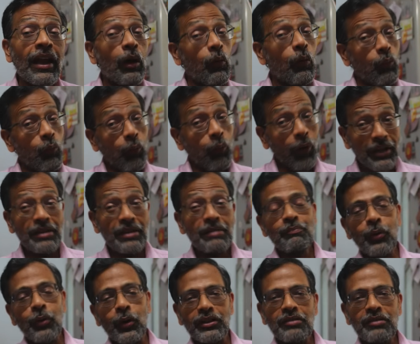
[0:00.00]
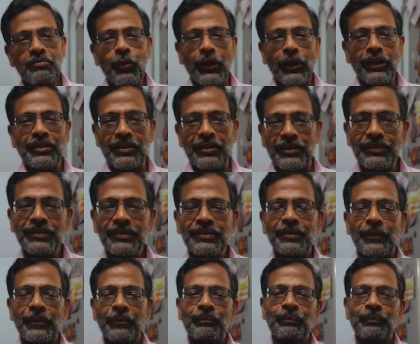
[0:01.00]
One important point
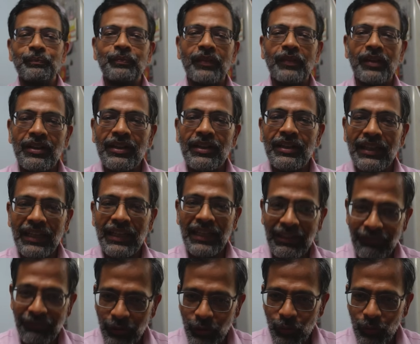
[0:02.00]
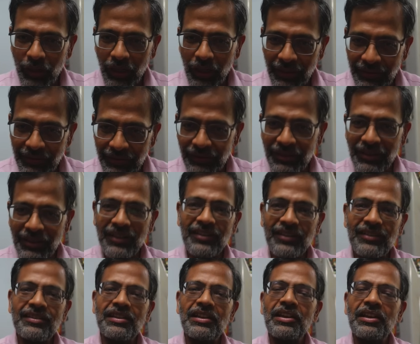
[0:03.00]
is, if you consider
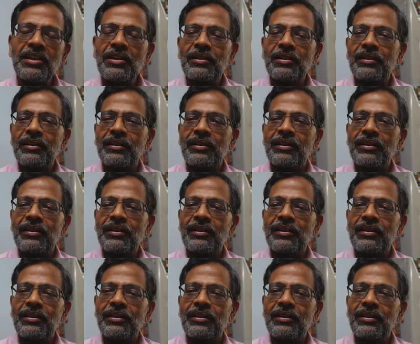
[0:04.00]
the